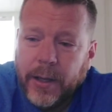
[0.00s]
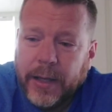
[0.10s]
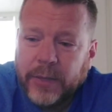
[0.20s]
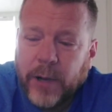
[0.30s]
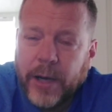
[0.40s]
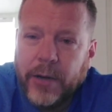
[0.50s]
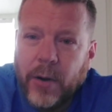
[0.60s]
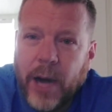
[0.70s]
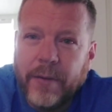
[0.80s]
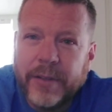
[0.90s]
That's why you
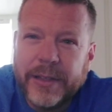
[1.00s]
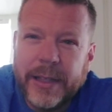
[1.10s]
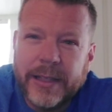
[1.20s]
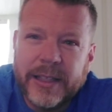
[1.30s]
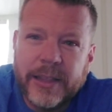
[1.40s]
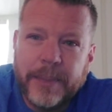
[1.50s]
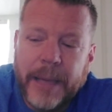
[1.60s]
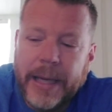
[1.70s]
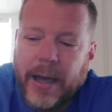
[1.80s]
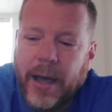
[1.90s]
don't ever see us
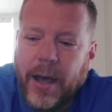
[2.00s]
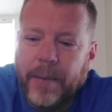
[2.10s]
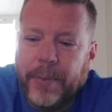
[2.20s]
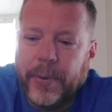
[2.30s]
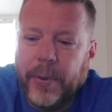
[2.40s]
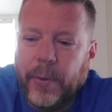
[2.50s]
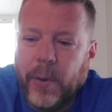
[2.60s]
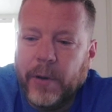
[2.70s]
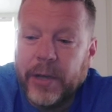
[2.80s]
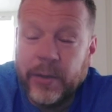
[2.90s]
speed up
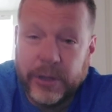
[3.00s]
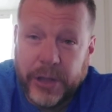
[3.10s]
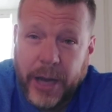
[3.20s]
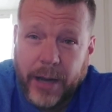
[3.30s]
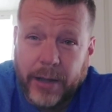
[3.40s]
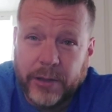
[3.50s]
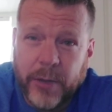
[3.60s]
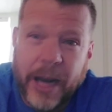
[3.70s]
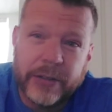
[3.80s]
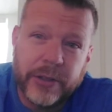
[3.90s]
when we do a challenge.
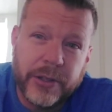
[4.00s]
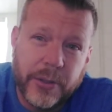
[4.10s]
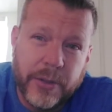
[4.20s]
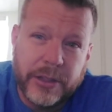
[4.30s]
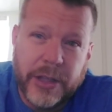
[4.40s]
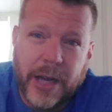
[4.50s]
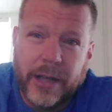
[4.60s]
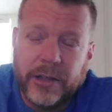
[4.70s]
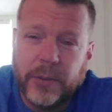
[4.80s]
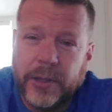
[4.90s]
We actually do the
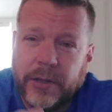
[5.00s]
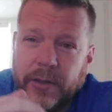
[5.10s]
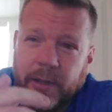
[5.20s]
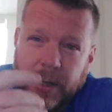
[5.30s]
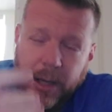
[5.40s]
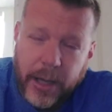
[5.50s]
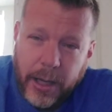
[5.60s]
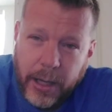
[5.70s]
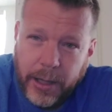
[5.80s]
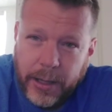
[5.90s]
challenge. We do the
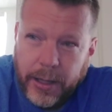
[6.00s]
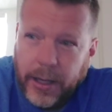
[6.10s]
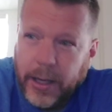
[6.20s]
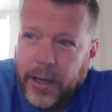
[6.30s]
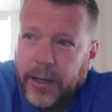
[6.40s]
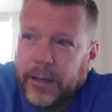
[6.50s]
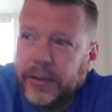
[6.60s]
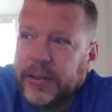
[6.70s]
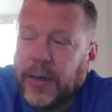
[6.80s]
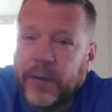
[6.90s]
the
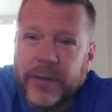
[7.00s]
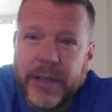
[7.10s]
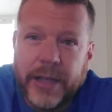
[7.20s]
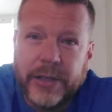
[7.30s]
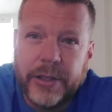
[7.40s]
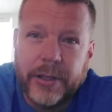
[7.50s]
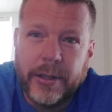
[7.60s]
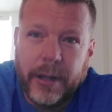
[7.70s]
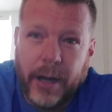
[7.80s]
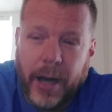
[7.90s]
uh, suffer
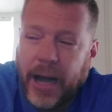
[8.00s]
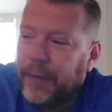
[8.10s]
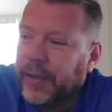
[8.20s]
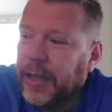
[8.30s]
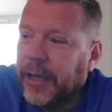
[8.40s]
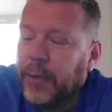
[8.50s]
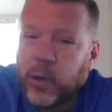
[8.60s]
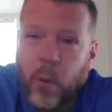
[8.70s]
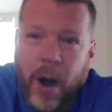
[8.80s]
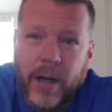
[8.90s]
session and everything it
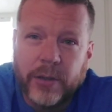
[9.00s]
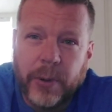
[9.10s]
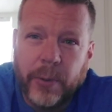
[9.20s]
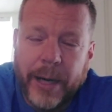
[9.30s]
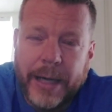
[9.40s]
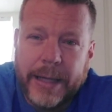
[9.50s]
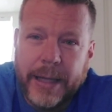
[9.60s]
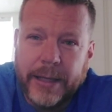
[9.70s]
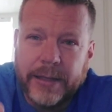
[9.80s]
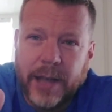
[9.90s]
requires. We read
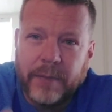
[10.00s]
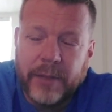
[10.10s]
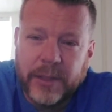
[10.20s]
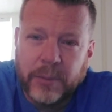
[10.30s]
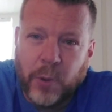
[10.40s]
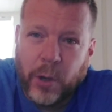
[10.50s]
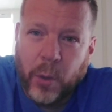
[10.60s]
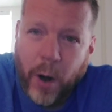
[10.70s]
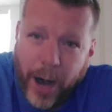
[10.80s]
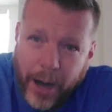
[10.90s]
things off that's
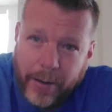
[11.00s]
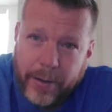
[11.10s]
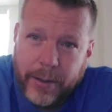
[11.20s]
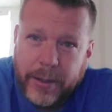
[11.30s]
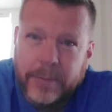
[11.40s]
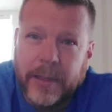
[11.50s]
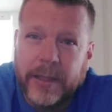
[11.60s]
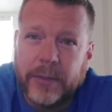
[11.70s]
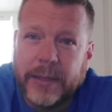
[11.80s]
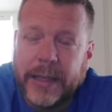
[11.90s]
required. Is
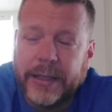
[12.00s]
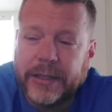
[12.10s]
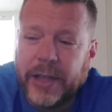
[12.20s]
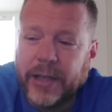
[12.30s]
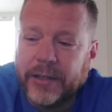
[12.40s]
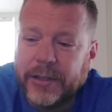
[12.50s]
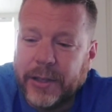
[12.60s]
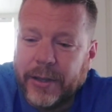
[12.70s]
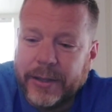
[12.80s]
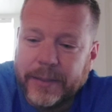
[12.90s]
because we take the challenge
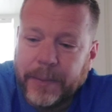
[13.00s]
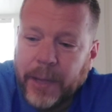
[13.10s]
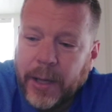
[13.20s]
serious.